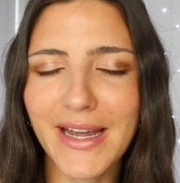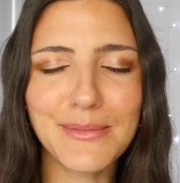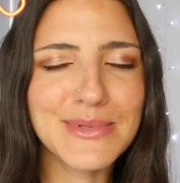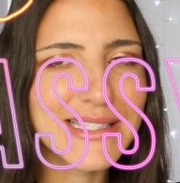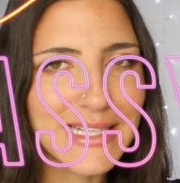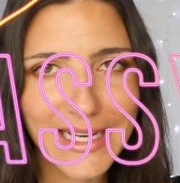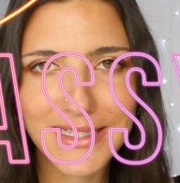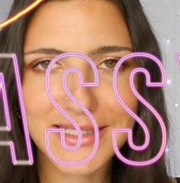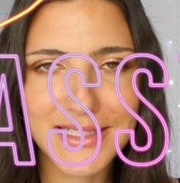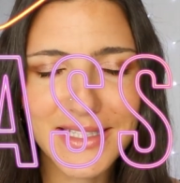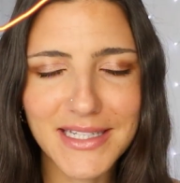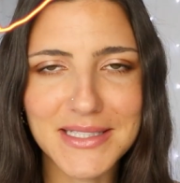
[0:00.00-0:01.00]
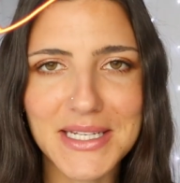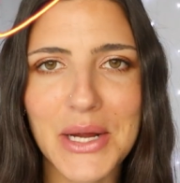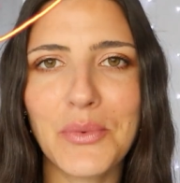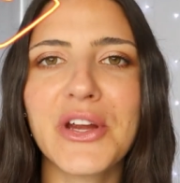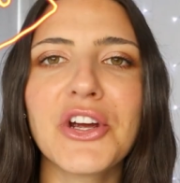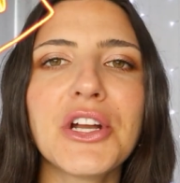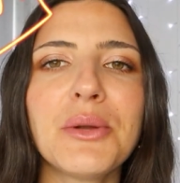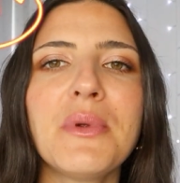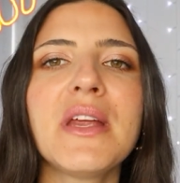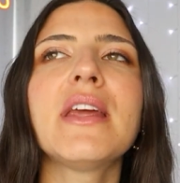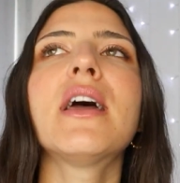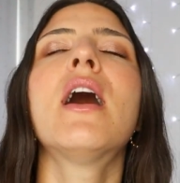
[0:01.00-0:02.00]
I am Sassy, and today we are gonna
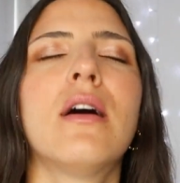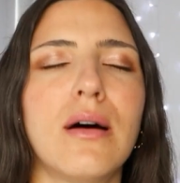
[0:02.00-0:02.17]
be